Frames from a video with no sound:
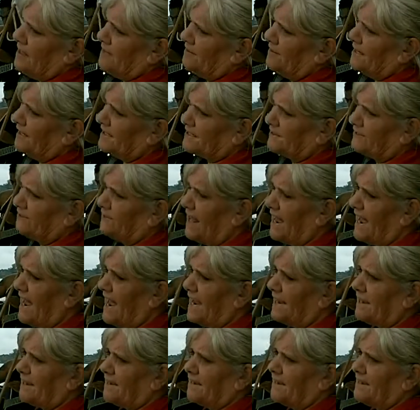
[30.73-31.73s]
This
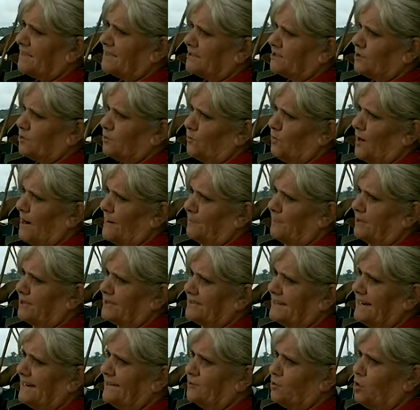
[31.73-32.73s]
flag is to
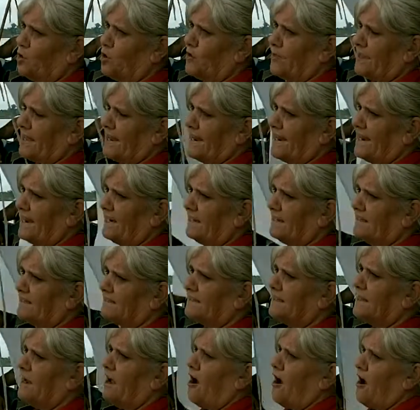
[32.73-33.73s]
represent all the healers
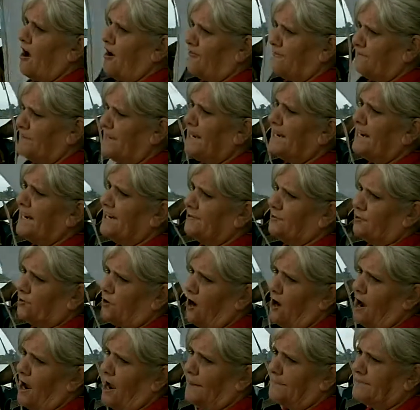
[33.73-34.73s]
of many
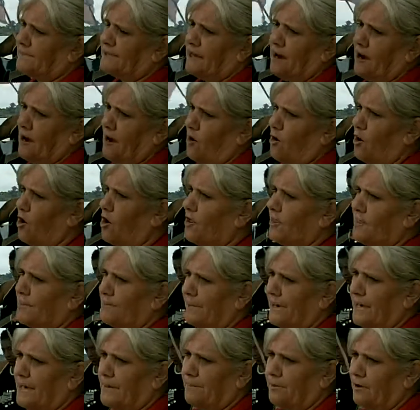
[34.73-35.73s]
tribes, all the
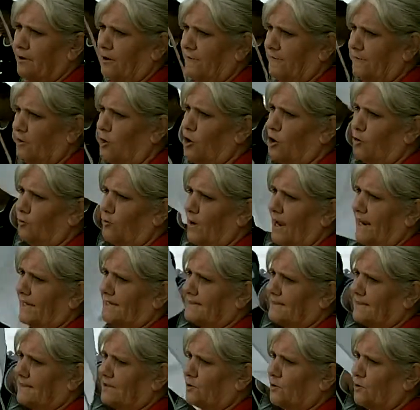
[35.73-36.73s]
people of all
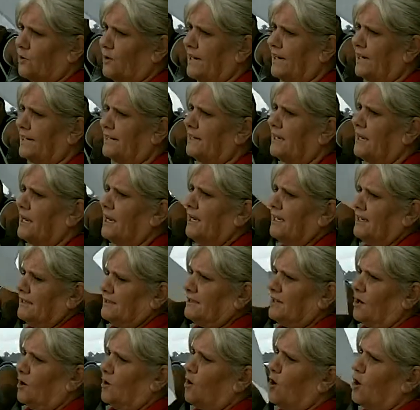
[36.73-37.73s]
race and creed,
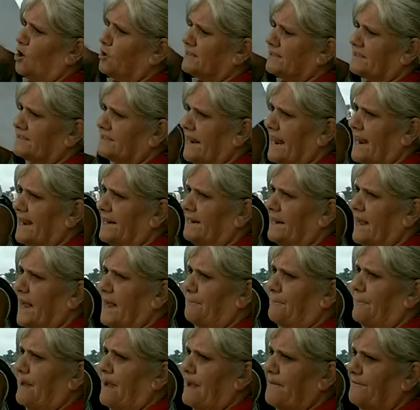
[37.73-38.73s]
to all stand
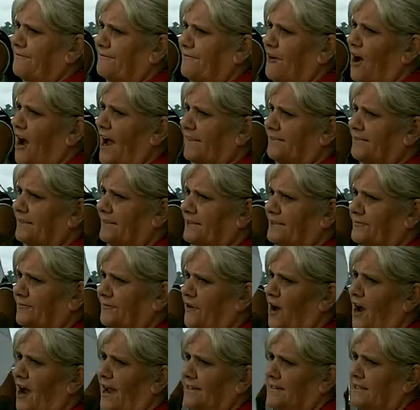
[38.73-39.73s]
up and fight this
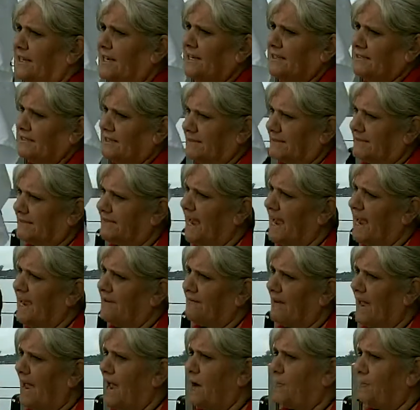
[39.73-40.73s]
fight to
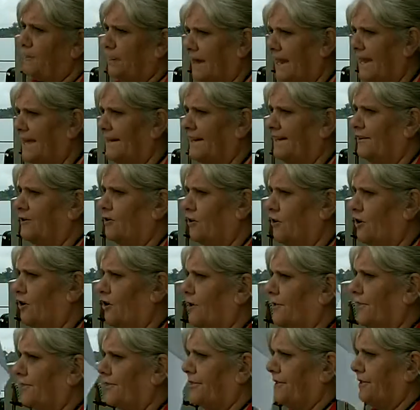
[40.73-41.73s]
save our planet
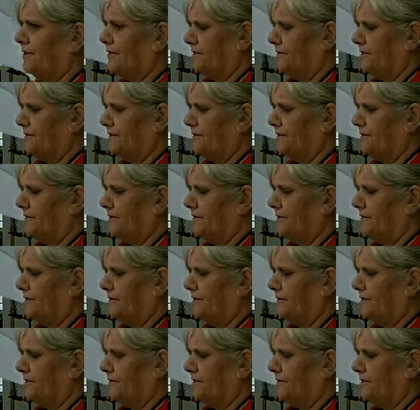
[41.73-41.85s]
Earth.